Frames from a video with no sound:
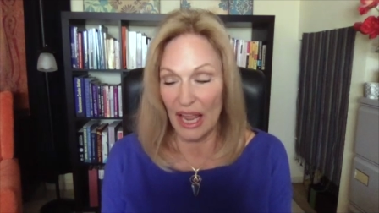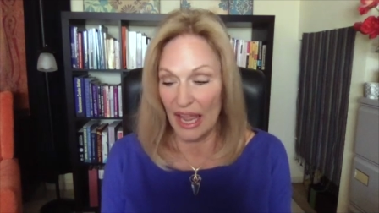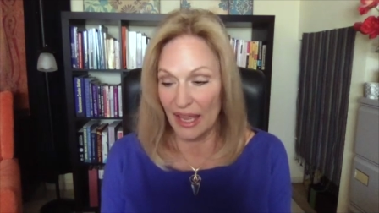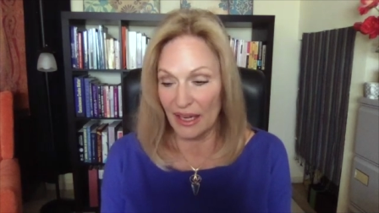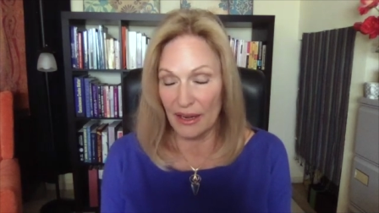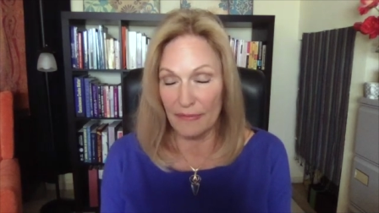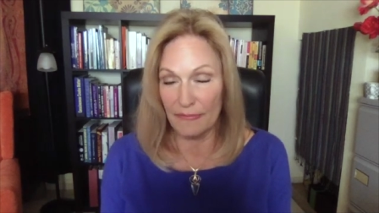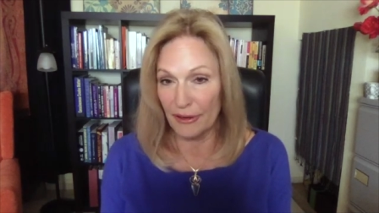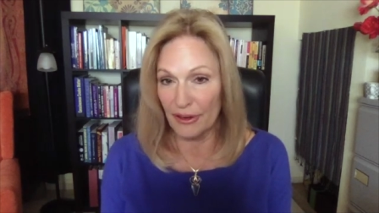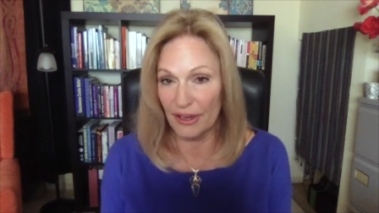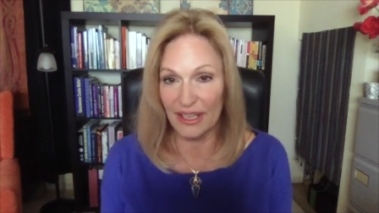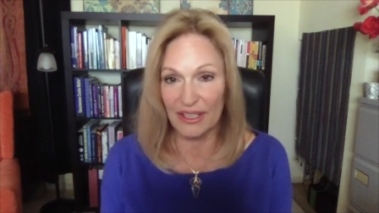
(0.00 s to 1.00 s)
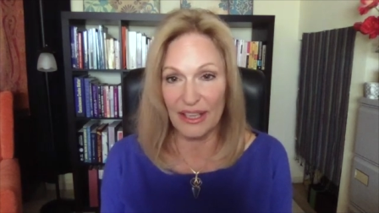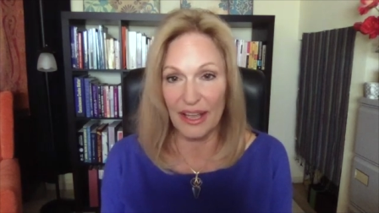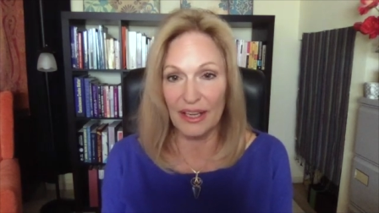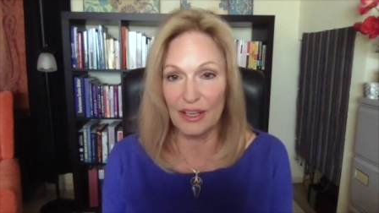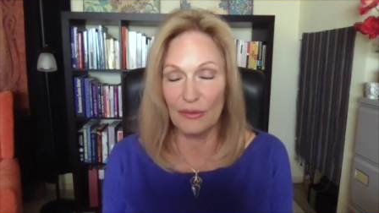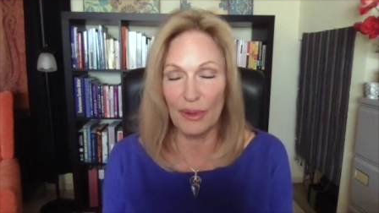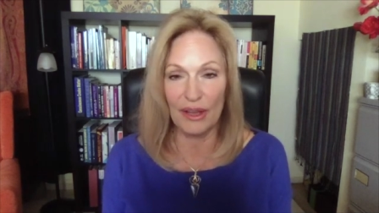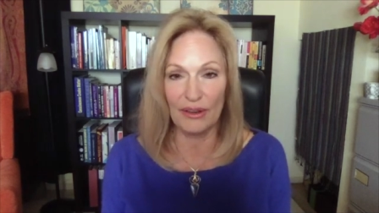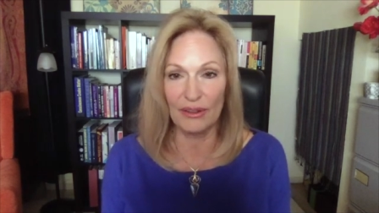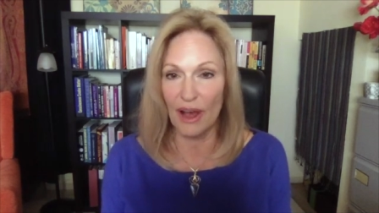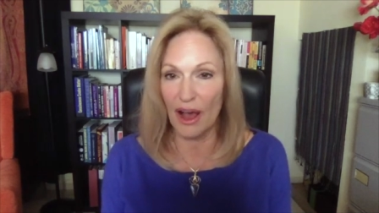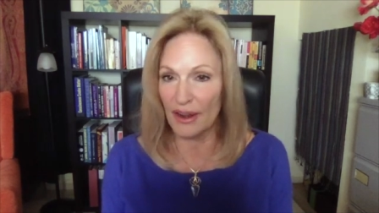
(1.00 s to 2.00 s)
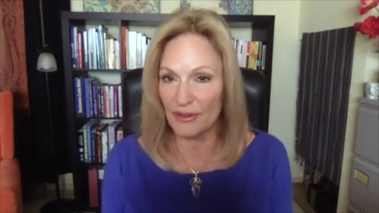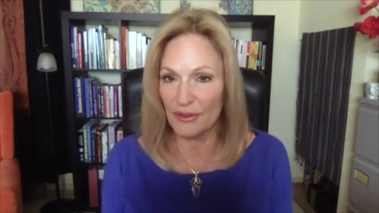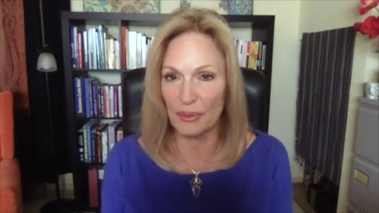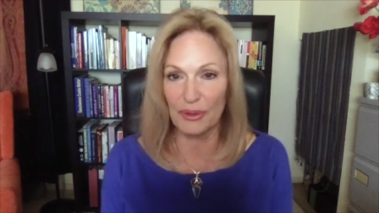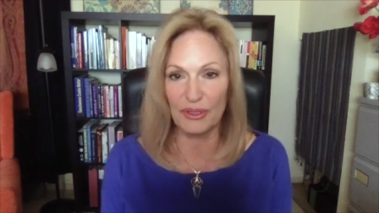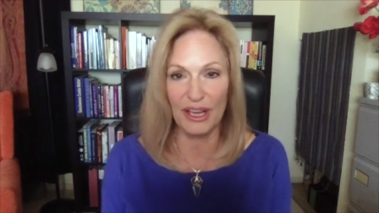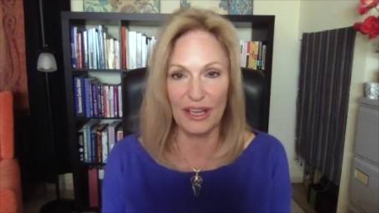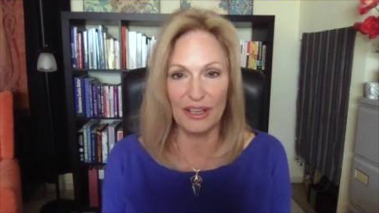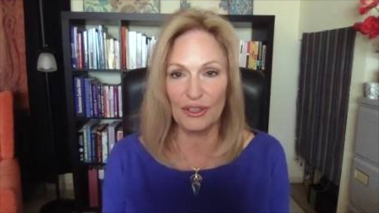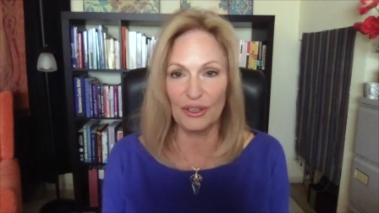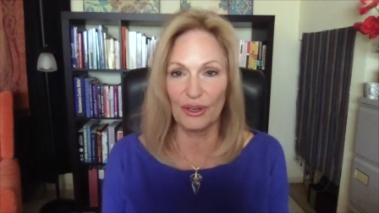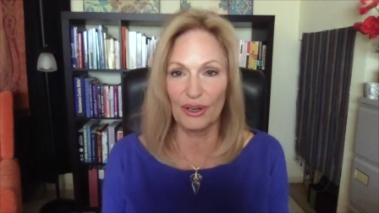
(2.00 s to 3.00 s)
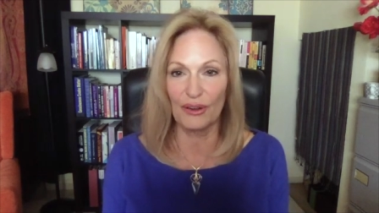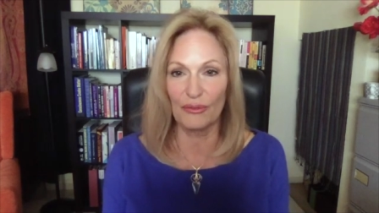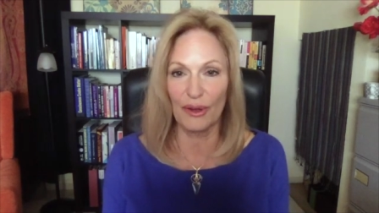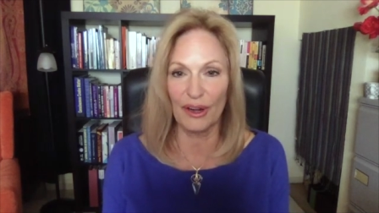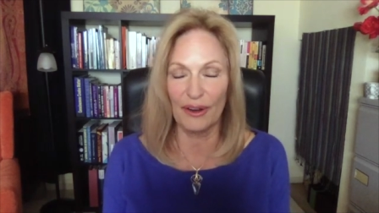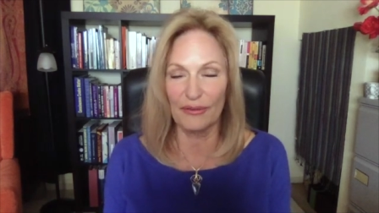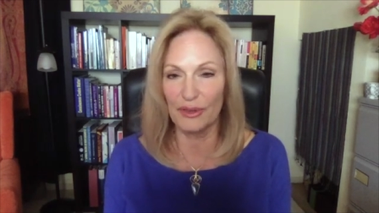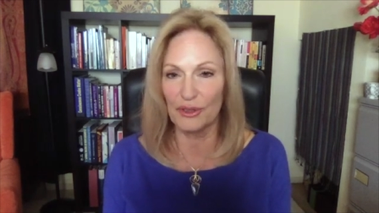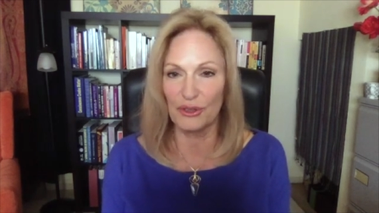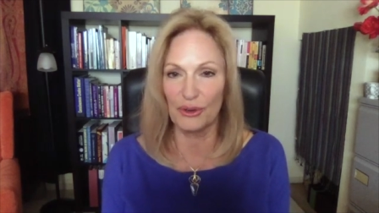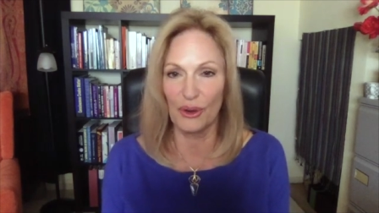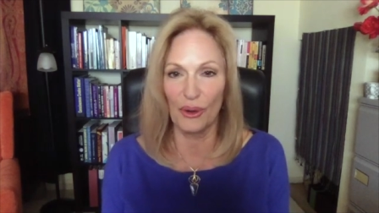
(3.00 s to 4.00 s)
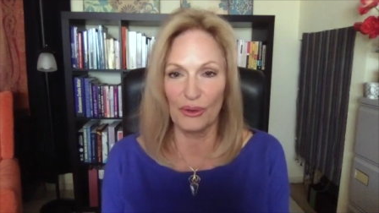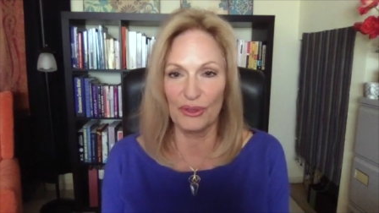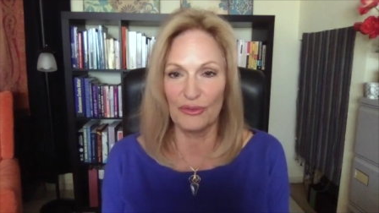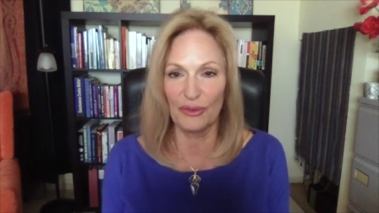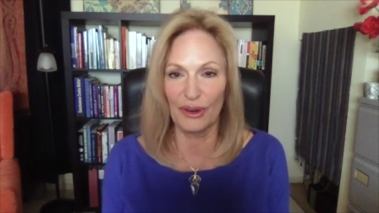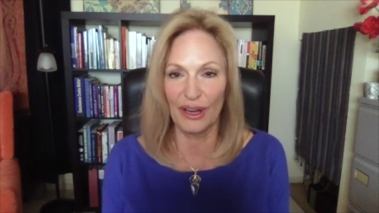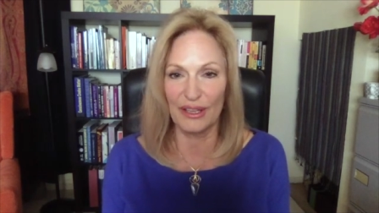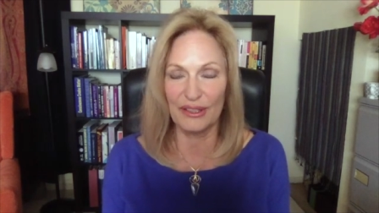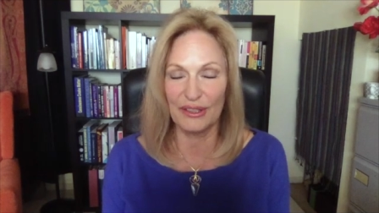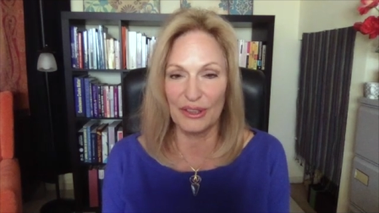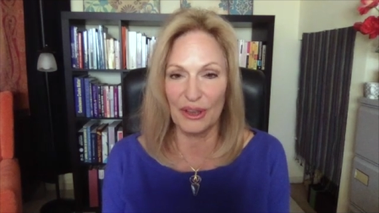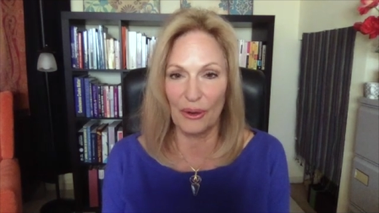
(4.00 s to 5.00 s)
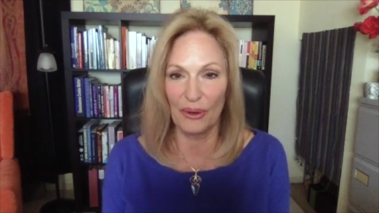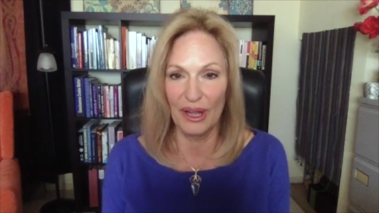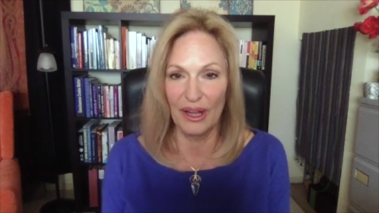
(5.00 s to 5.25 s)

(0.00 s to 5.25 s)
And I'm very excited about a lot of the potential of what our future holds for us. So,